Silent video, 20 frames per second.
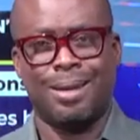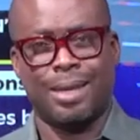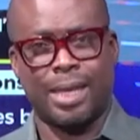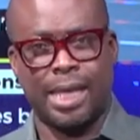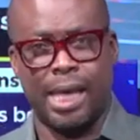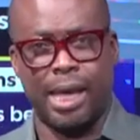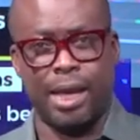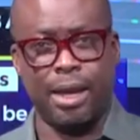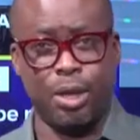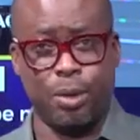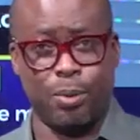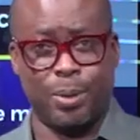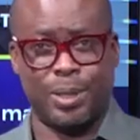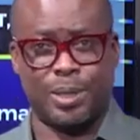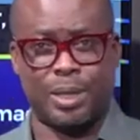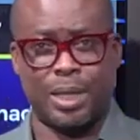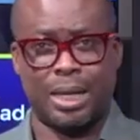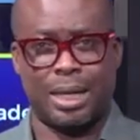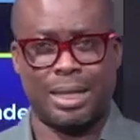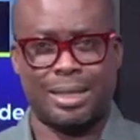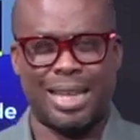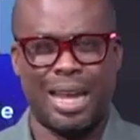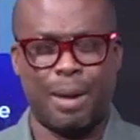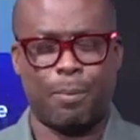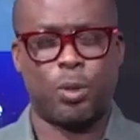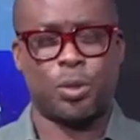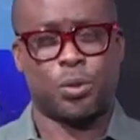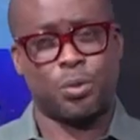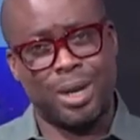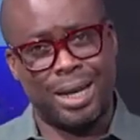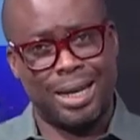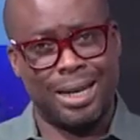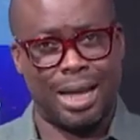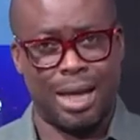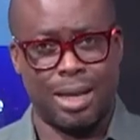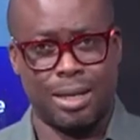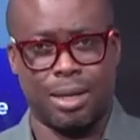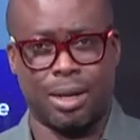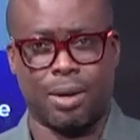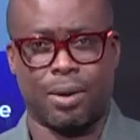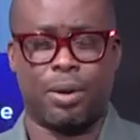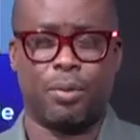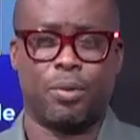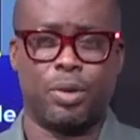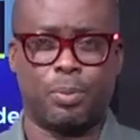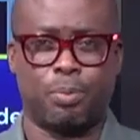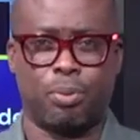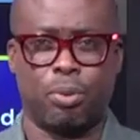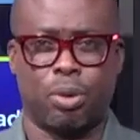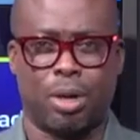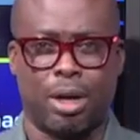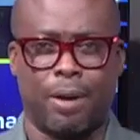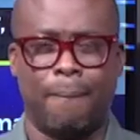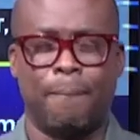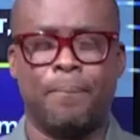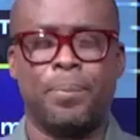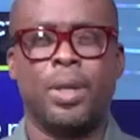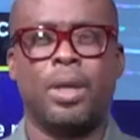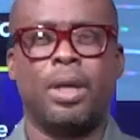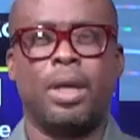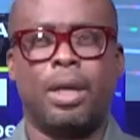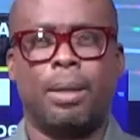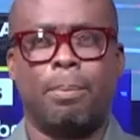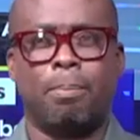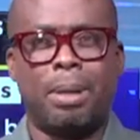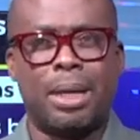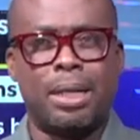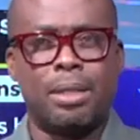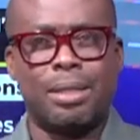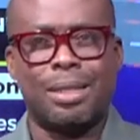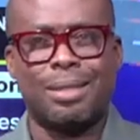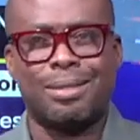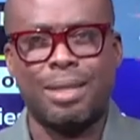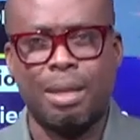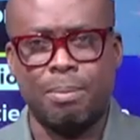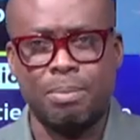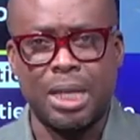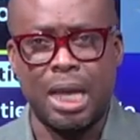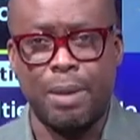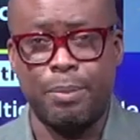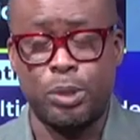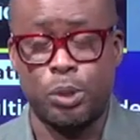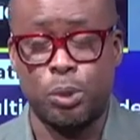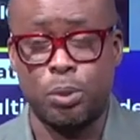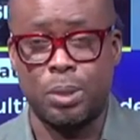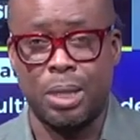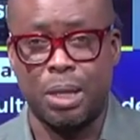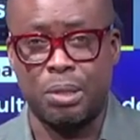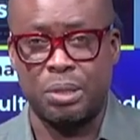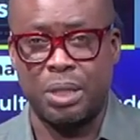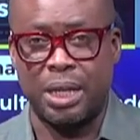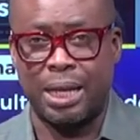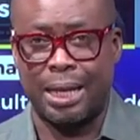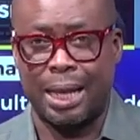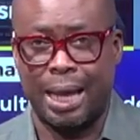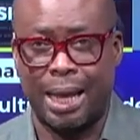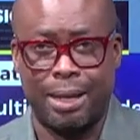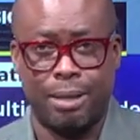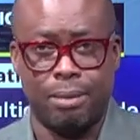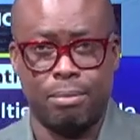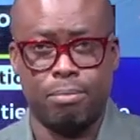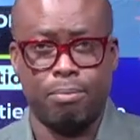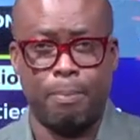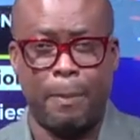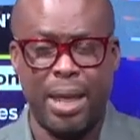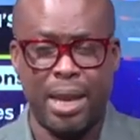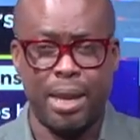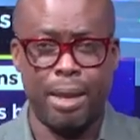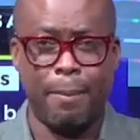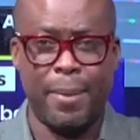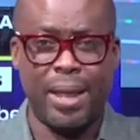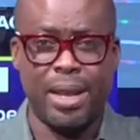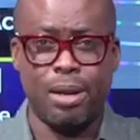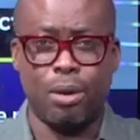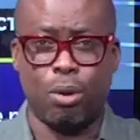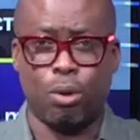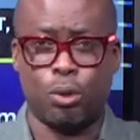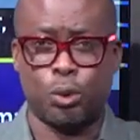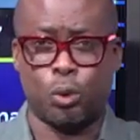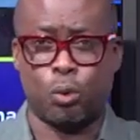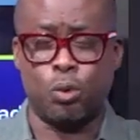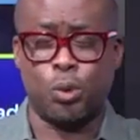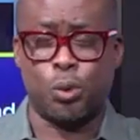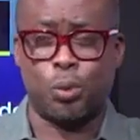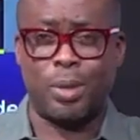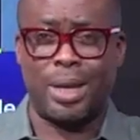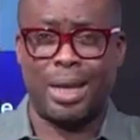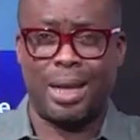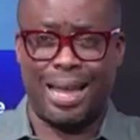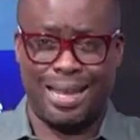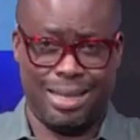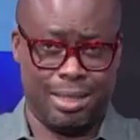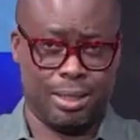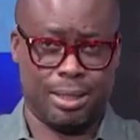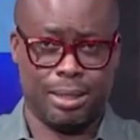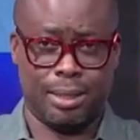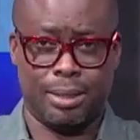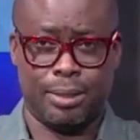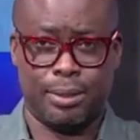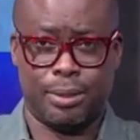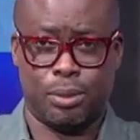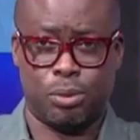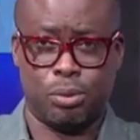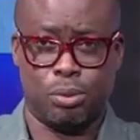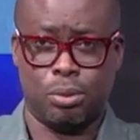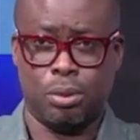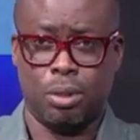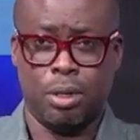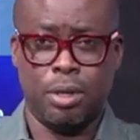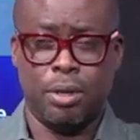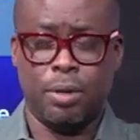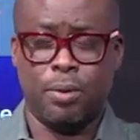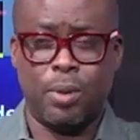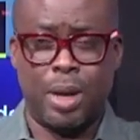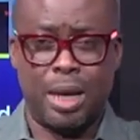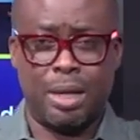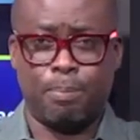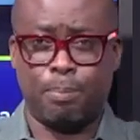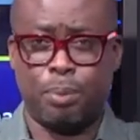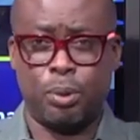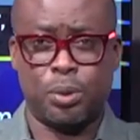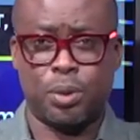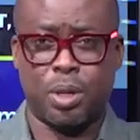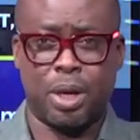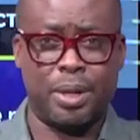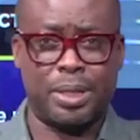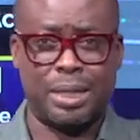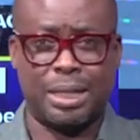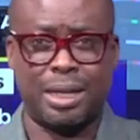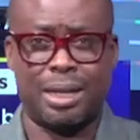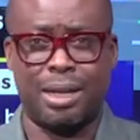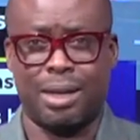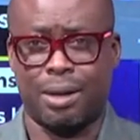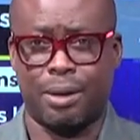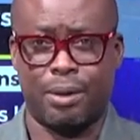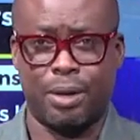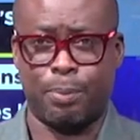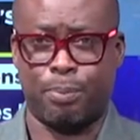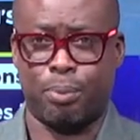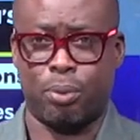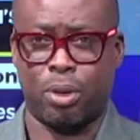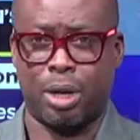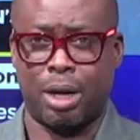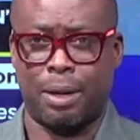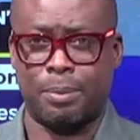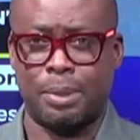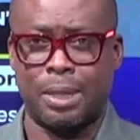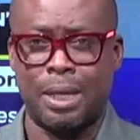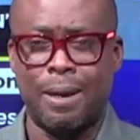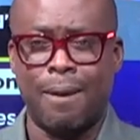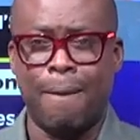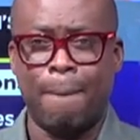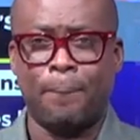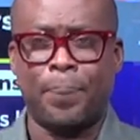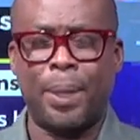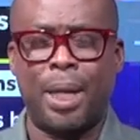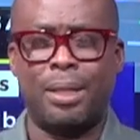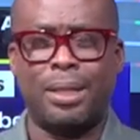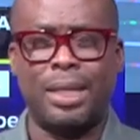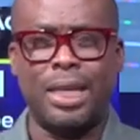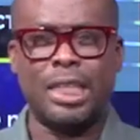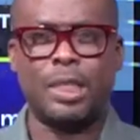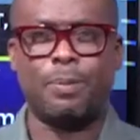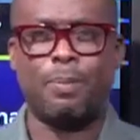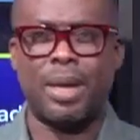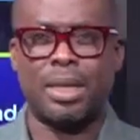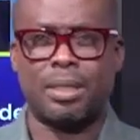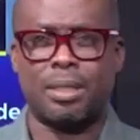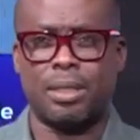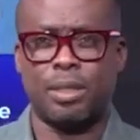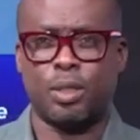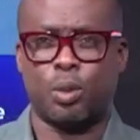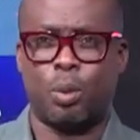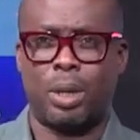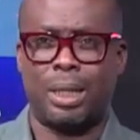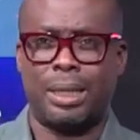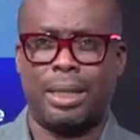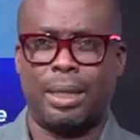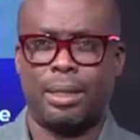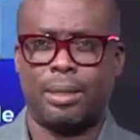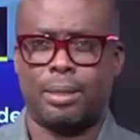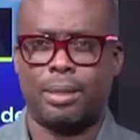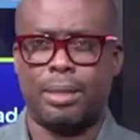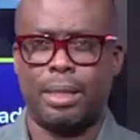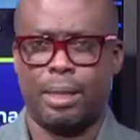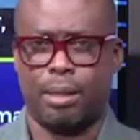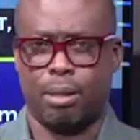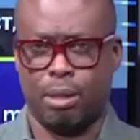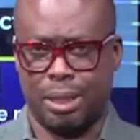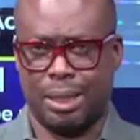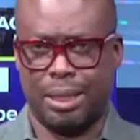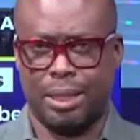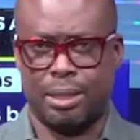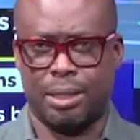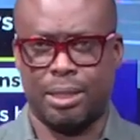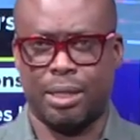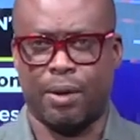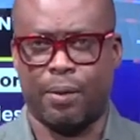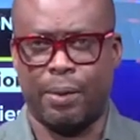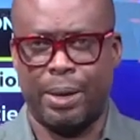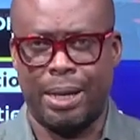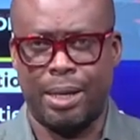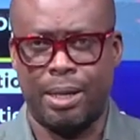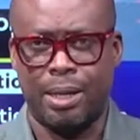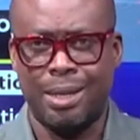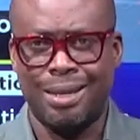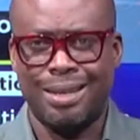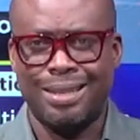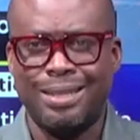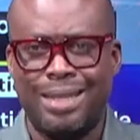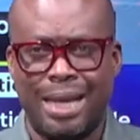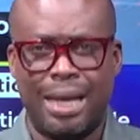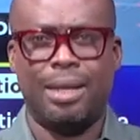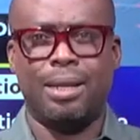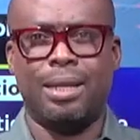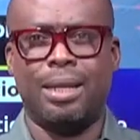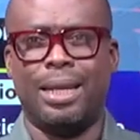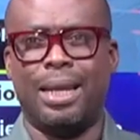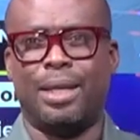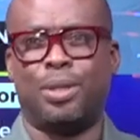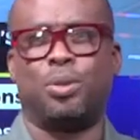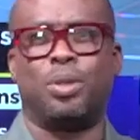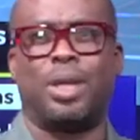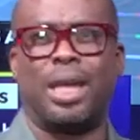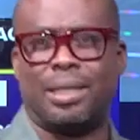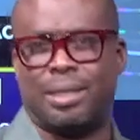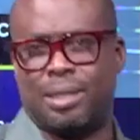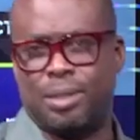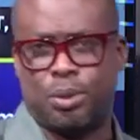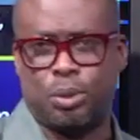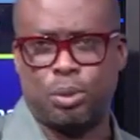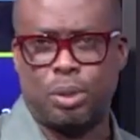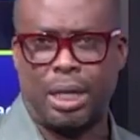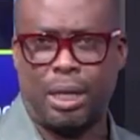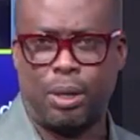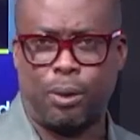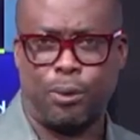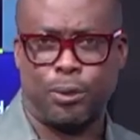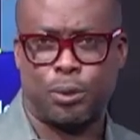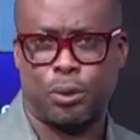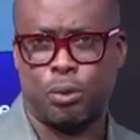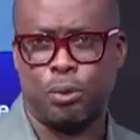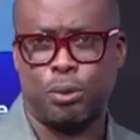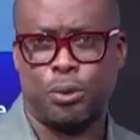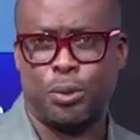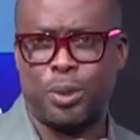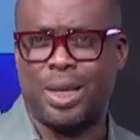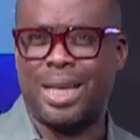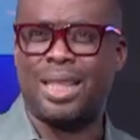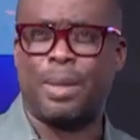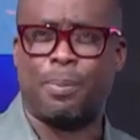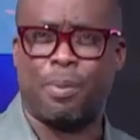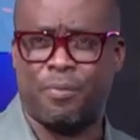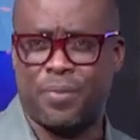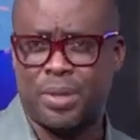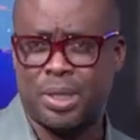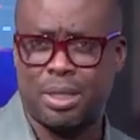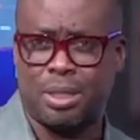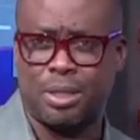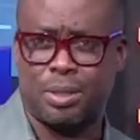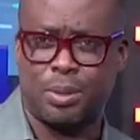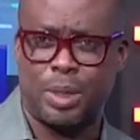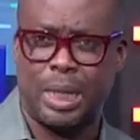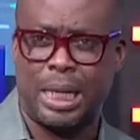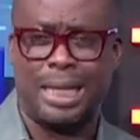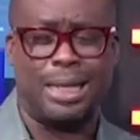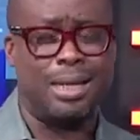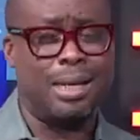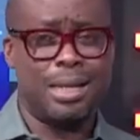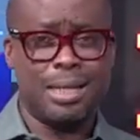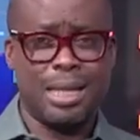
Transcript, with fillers: KNUST at the time time was running undergraduate program. But sometime in 2009, many, many law schools were licensed to run postgraduate and undergraduate programs. Now, these persons, when they, they got their degree, then needed to get into the law school to get the professional training.